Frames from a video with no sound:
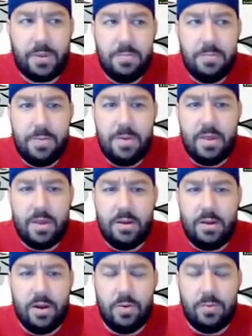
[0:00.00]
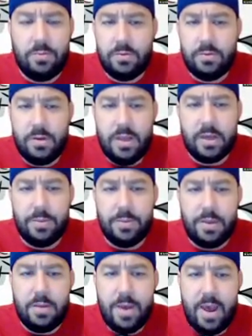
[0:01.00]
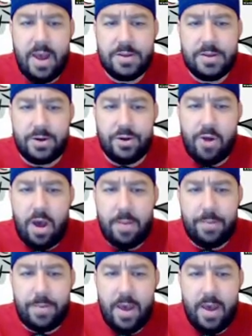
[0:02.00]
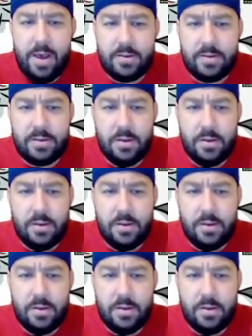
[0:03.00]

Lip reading: Maybe the incomplete pass or a dropped pass.